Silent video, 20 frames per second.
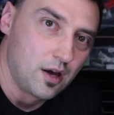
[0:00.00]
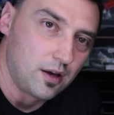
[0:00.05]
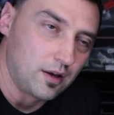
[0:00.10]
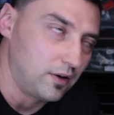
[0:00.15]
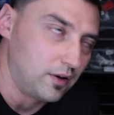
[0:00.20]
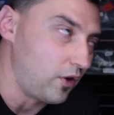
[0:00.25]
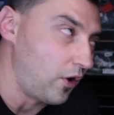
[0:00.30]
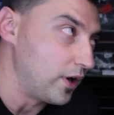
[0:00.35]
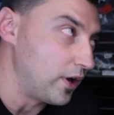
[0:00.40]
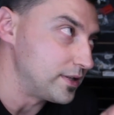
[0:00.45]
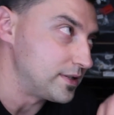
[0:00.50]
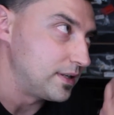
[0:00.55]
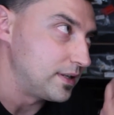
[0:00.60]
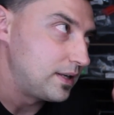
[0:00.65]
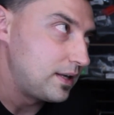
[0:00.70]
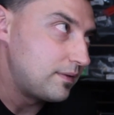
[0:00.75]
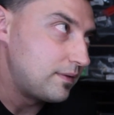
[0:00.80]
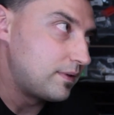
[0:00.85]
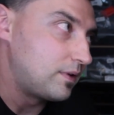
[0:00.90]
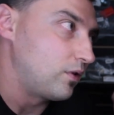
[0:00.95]
nice
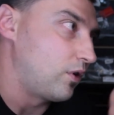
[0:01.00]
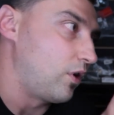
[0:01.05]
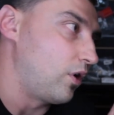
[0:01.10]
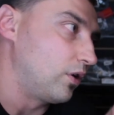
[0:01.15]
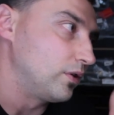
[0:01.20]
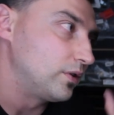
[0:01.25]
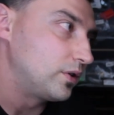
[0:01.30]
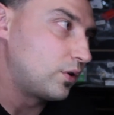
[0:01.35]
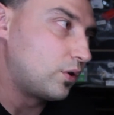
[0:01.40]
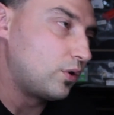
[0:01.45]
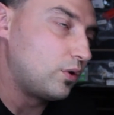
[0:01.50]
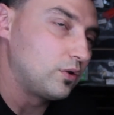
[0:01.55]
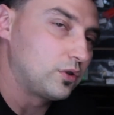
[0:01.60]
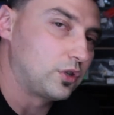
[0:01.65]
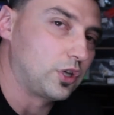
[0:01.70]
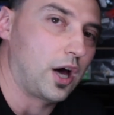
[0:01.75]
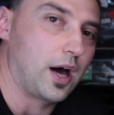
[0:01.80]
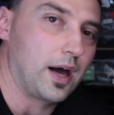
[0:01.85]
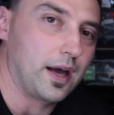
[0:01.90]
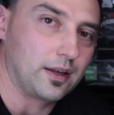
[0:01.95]
and even on the whole
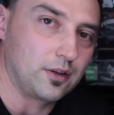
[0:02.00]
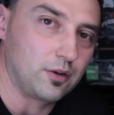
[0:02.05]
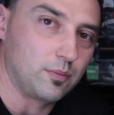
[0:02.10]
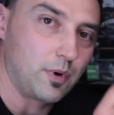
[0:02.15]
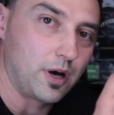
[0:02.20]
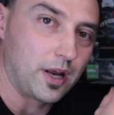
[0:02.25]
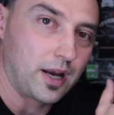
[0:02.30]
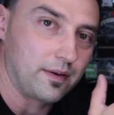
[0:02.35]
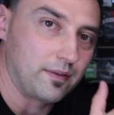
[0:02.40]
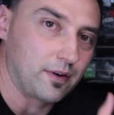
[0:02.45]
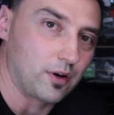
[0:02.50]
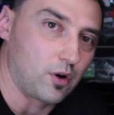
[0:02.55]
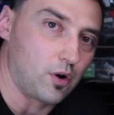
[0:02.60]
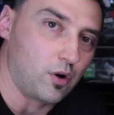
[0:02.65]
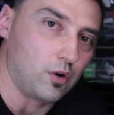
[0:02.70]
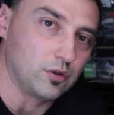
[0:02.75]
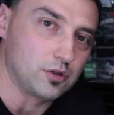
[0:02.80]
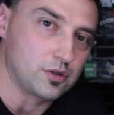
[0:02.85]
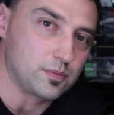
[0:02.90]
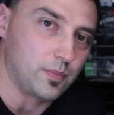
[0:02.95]
tire. You might have a
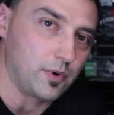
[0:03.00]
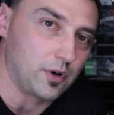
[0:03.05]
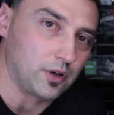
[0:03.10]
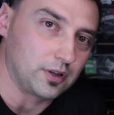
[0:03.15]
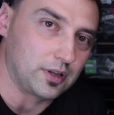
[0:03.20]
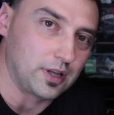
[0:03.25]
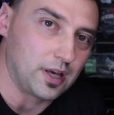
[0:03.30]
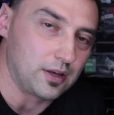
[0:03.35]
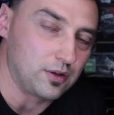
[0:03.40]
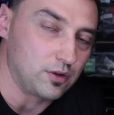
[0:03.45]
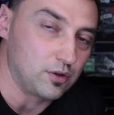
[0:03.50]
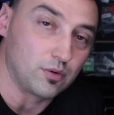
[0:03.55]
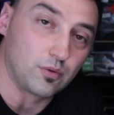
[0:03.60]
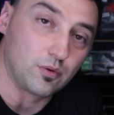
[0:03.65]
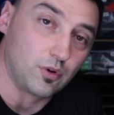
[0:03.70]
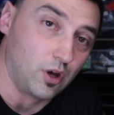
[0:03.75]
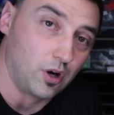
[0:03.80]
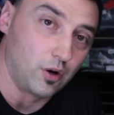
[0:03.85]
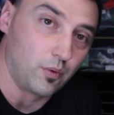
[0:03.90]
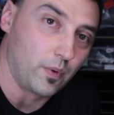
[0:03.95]
cold spot that you're
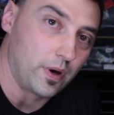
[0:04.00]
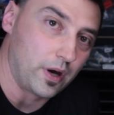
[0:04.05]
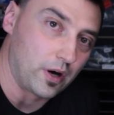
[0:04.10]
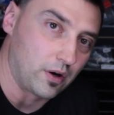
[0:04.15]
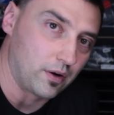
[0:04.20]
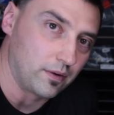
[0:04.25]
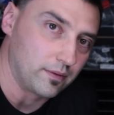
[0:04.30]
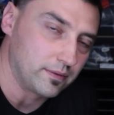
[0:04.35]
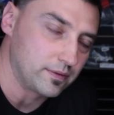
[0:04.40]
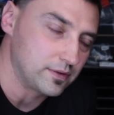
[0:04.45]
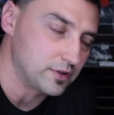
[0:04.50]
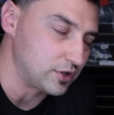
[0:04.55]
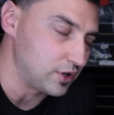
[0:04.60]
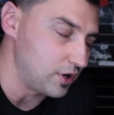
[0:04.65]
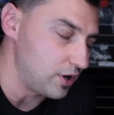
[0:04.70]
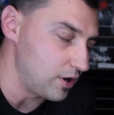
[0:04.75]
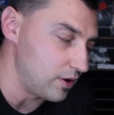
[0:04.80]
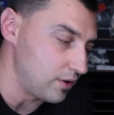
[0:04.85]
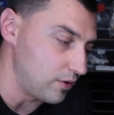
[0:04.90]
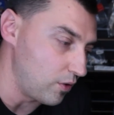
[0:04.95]
not aware of.
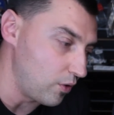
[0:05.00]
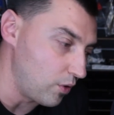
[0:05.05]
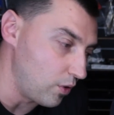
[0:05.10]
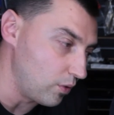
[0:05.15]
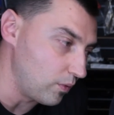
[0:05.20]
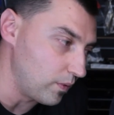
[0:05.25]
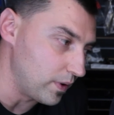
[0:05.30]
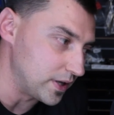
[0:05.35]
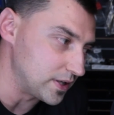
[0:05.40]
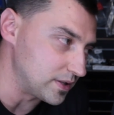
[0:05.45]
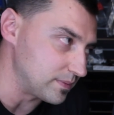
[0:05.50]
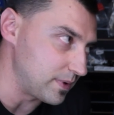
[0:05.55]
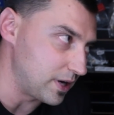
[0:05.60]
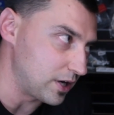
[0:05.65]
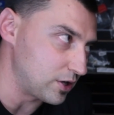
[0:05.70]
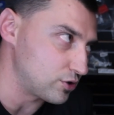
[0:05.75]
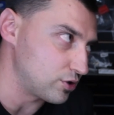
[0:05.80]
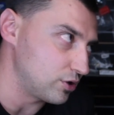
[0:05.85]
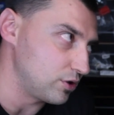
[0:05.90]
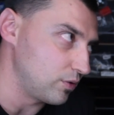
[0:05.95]
So always
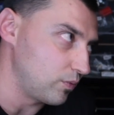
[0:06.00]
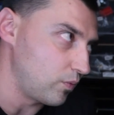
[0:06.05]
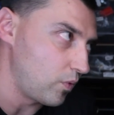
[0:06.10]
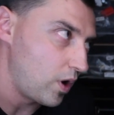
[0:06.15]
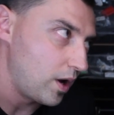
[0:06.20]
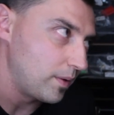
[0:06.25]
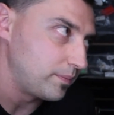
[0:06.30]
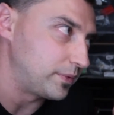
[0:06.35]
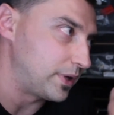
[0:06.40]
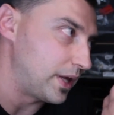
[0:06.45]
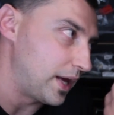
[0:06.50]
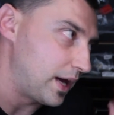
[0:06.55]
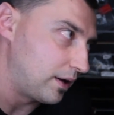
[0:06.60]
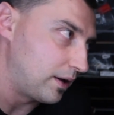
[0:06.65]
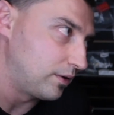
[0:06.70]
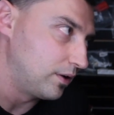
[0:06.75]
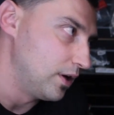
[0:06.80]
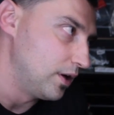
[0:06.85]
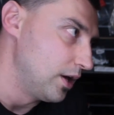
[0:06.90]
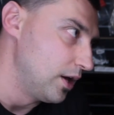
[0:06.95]
make sure you wipe
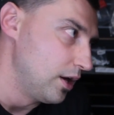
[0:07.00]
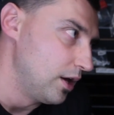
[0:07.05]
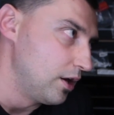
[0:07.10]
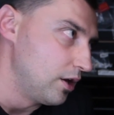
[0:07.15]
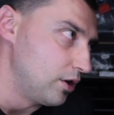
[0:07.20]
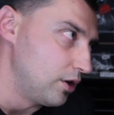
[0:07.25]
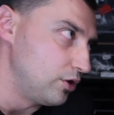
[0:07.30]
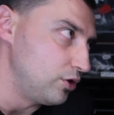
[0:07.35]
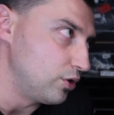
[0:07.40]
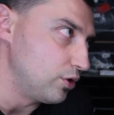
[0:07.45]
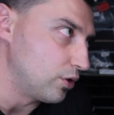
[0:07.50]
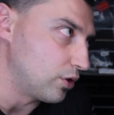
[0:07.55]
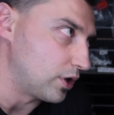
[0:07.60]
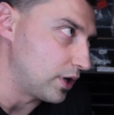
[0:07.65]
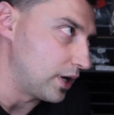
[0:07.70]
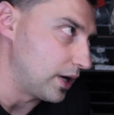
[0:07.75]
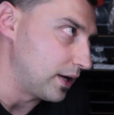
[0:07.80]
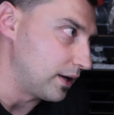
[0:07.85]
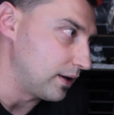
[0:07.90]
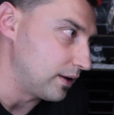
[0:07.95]
down
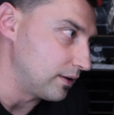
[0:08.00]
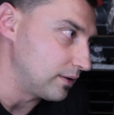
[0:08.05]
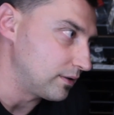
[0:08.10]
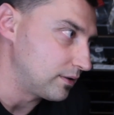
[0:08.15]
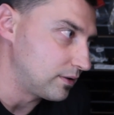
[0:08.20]
your